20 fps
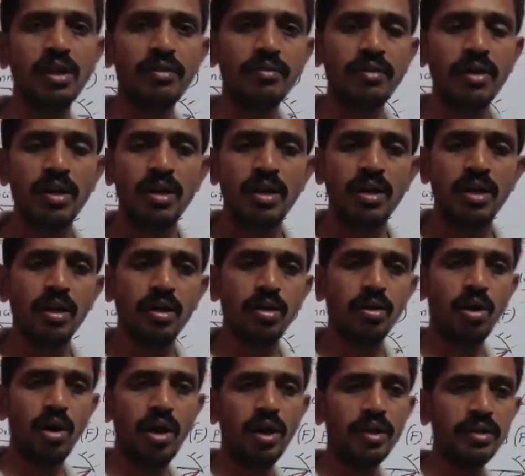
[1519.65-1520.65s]
of
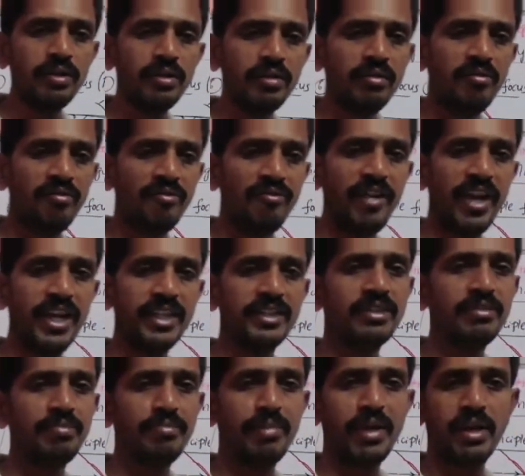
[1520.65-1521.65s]

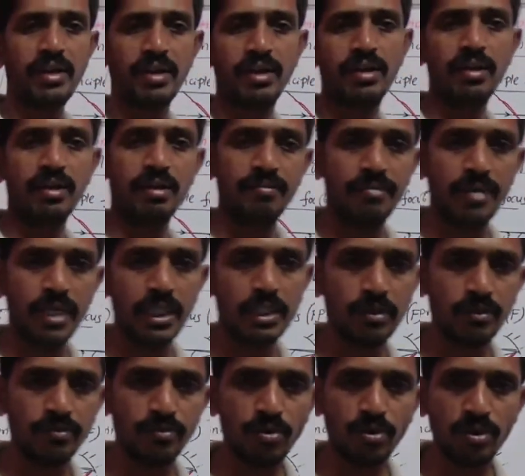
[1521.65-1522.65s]
convex mirror.
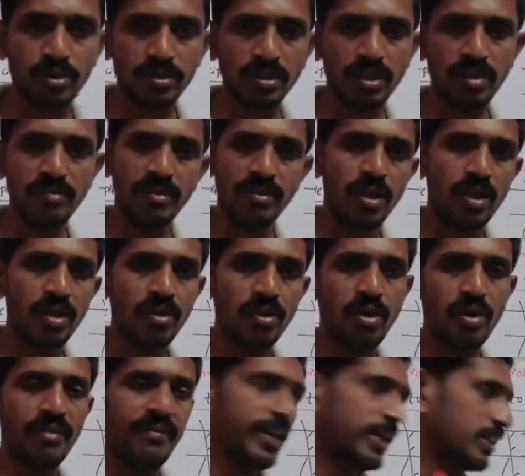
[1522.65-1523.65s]
Principal focus of
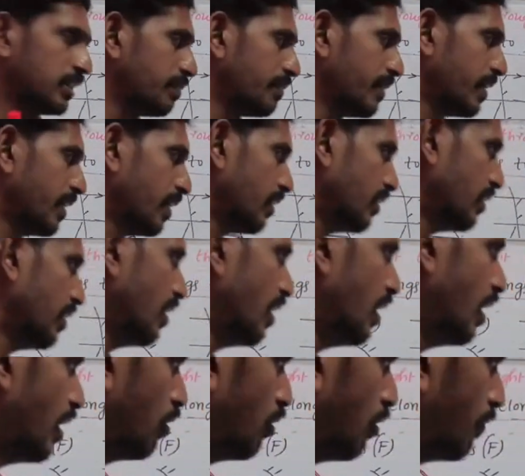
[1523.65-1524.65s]
convex mirror.
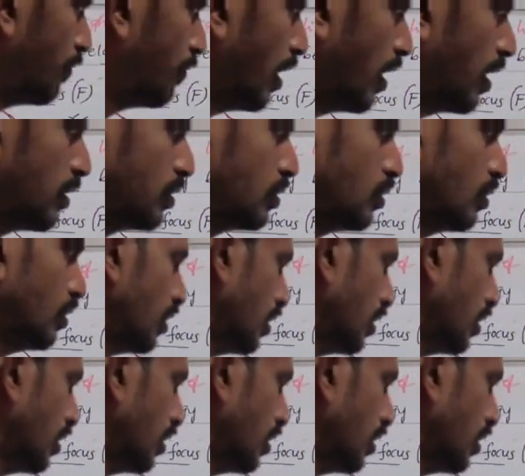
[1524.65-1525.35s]
I hope you understood